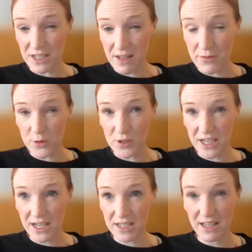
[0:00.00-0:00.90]

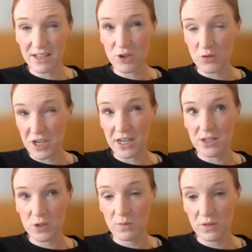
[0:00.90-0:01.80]
enthusiasts let's create
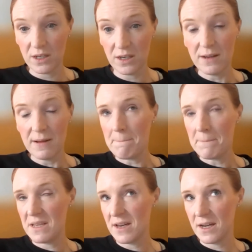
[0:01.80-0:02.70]
something
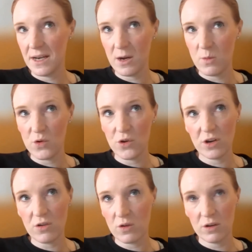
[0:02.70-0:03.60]
be that a
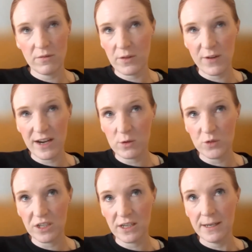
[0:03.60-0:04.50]
network or the
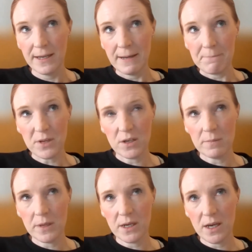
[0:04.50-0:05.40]
faculty
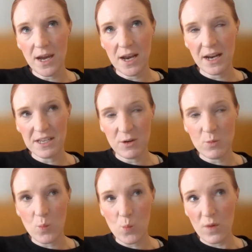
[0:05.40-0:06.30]
um, and i
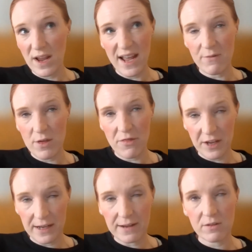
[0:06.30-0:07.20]
didn't ever
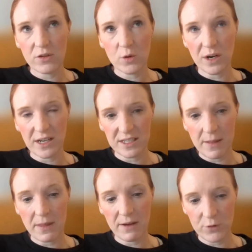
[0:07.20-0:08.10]
think that when i
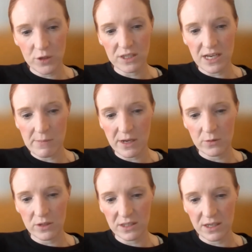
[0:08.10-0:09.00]
sent that first email
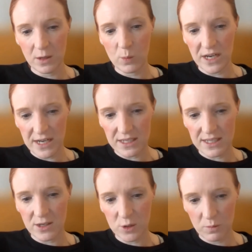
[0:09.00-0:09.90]
to say we need to
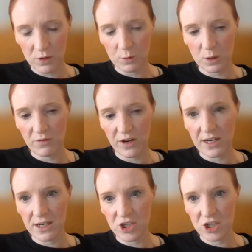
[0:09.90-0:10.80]
set something up to provide
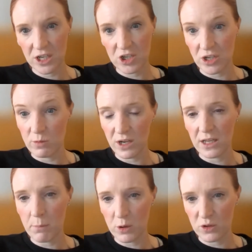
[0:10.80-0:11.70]
education it would get
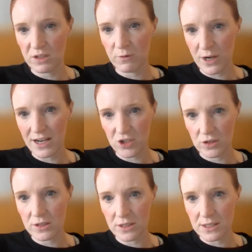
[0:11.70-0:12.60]
the positive reaction
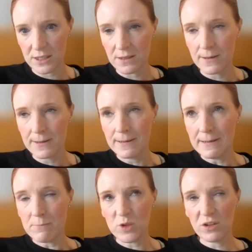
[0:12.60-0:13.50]
that it did
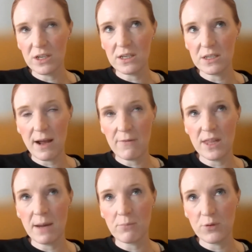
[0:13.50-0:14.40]
so i think it's having
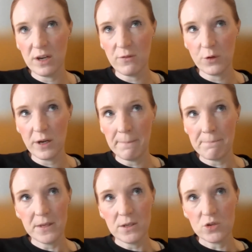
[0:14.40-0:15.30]
that bravery
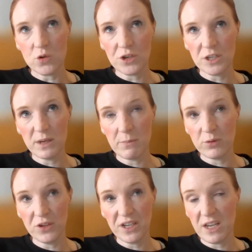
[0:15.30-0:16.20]
talking to
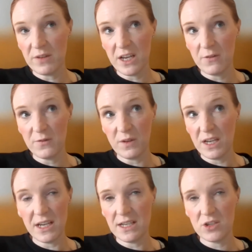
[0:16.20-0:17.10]
people and even if
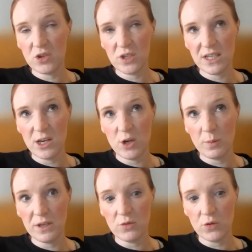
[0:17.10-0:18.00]
it is just setting up
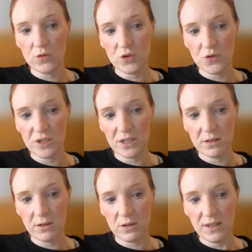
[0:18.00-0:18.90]
in your own trust a
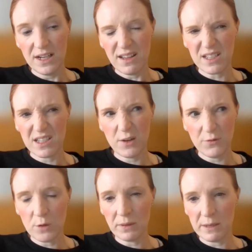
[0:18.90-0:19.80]
little let's get a
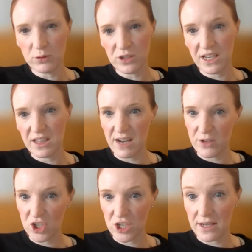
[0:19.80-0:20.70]
few people together have a
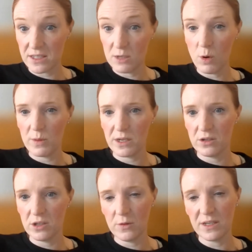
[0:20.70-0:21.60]
chat see what we can
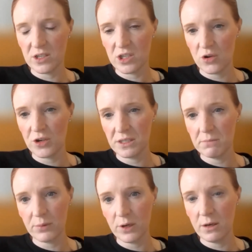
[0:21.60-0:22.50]
do it's a starting
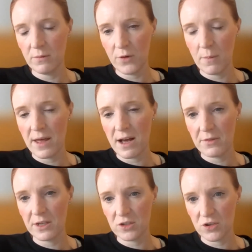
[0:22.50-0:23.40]
point and from that
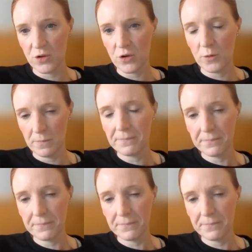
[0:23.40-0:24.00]
yeah. things grow